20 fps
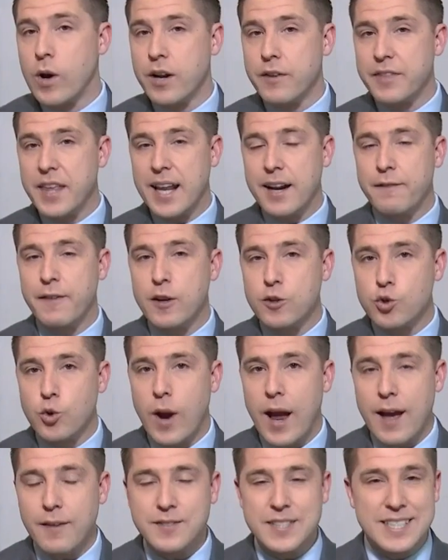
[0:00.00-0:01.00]
one of the NFL
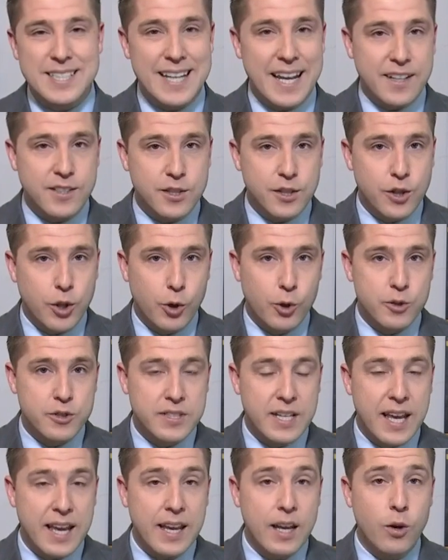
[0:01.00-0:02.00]
draft is next
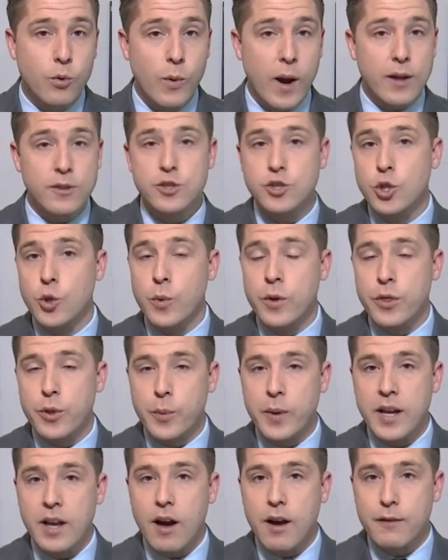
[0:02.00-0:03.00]
Thursday, rounds two and
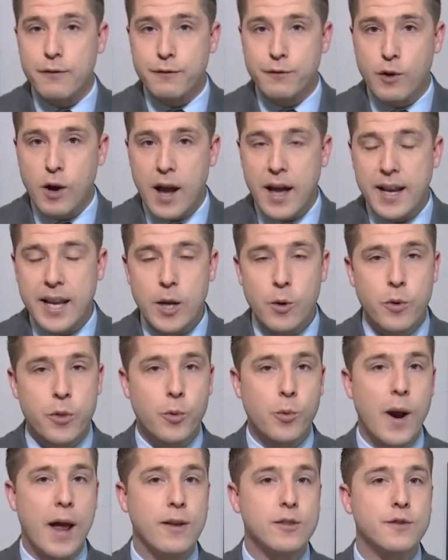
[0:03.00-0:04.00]
three on Friday, with
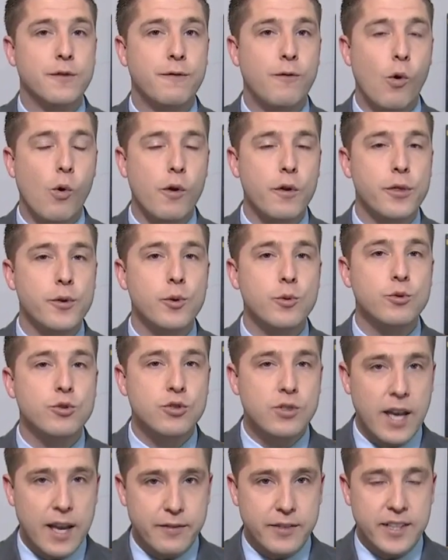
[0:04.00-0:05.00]
rounds four through
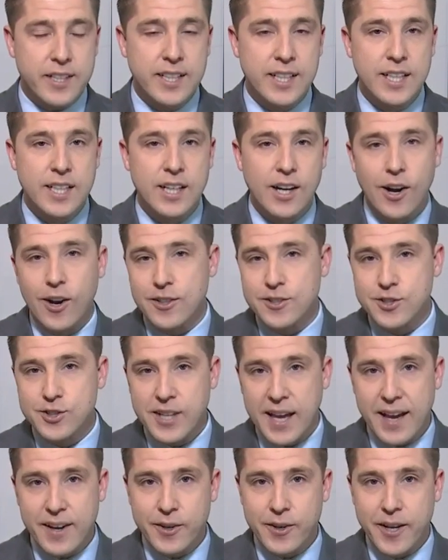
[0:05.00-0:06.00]
seven on
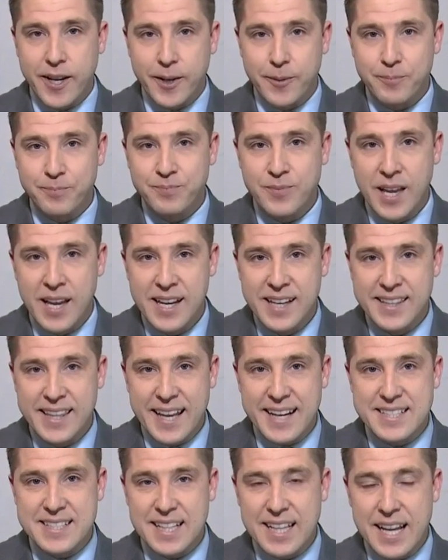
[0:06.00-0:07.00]
Saturday.
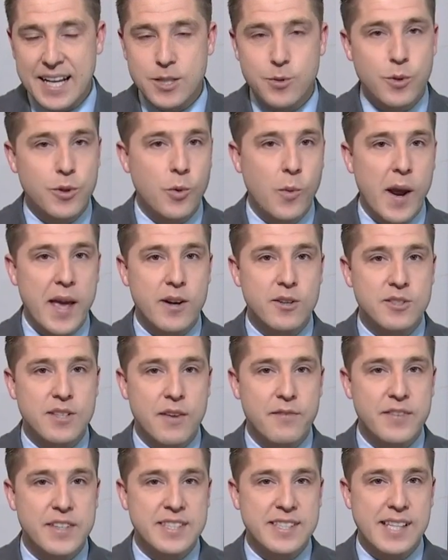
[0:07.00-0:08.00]
That is the latest with the Raiders.
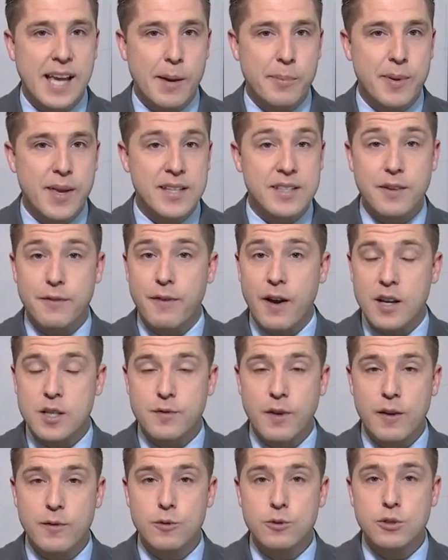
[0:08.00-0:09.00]
I'm Vince Sapienza, Fox
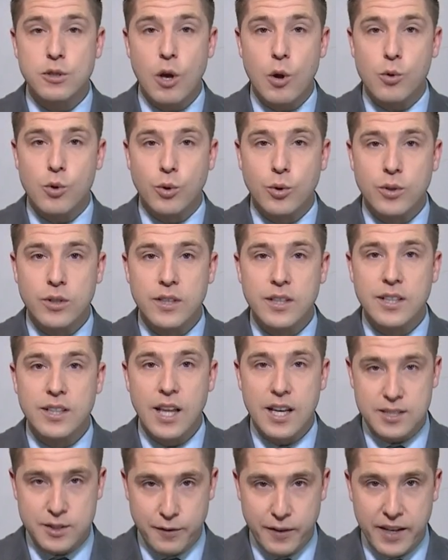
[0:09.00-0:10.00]
5 News Local,
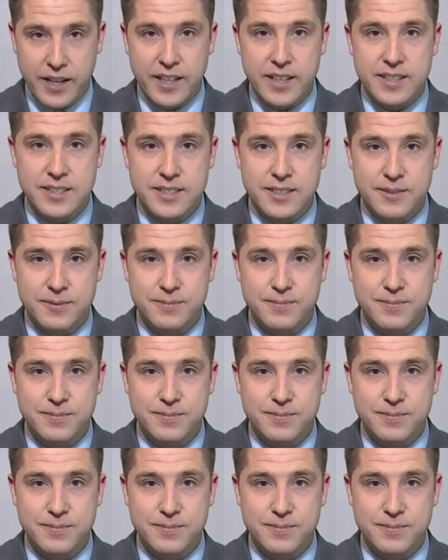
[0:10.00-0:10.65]
Las Vegas.